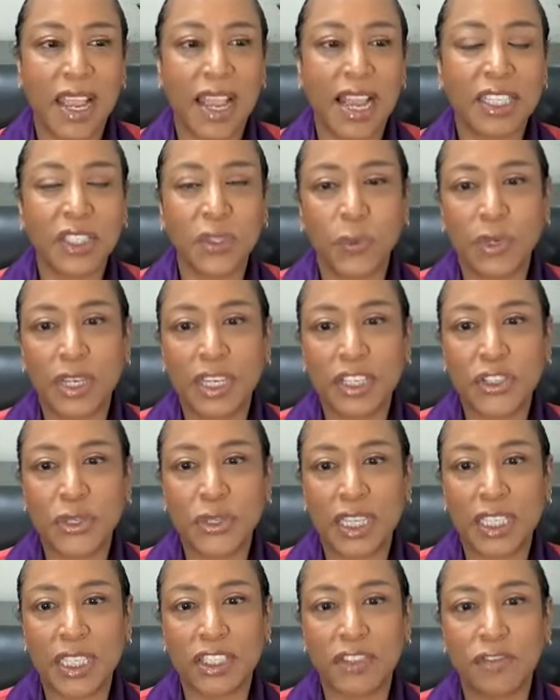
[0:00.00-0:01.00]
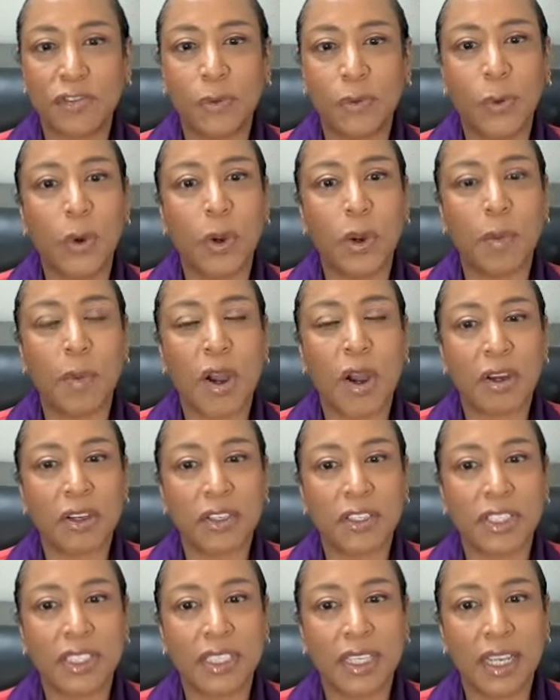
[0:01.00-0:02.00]
As we transform
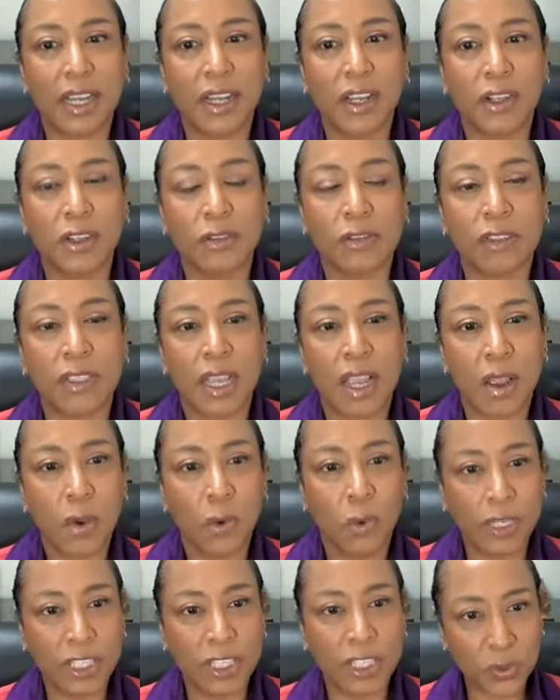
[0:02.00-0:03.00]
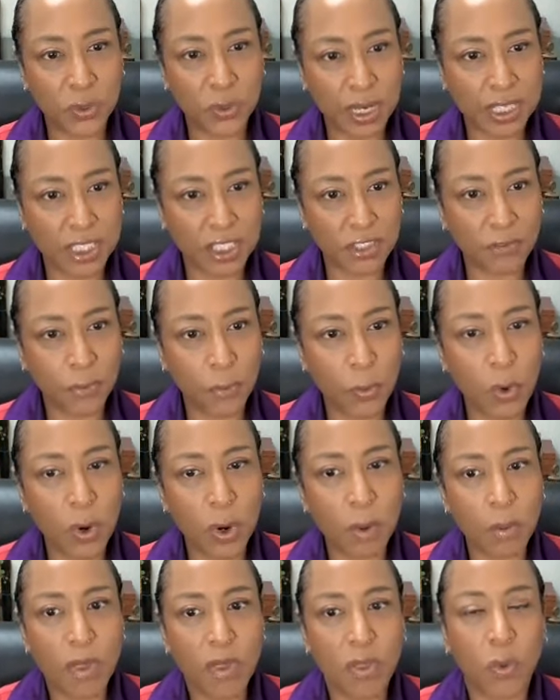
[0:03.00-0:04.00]
ourselves, we
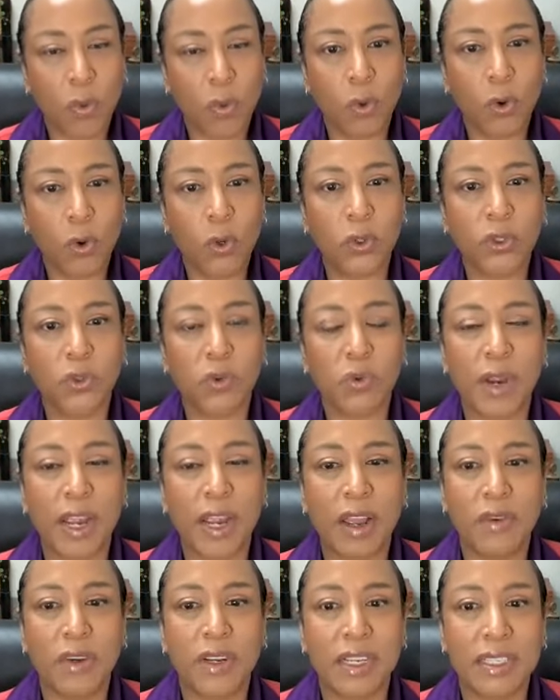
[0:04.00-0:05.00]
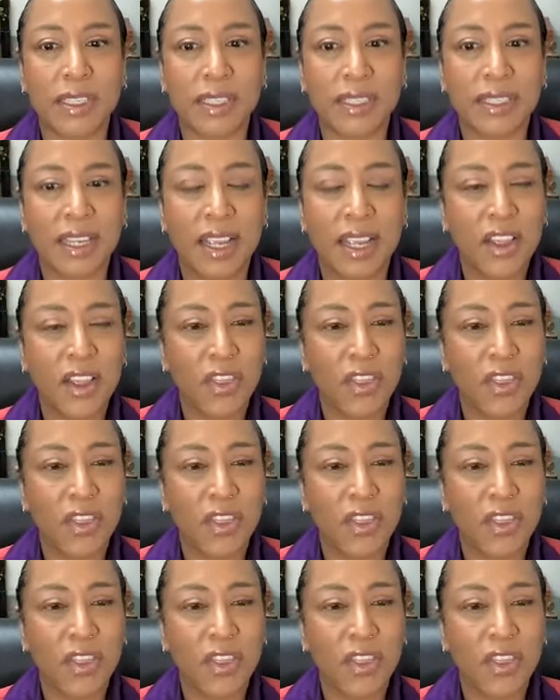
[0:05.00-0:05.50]
transform the world around us,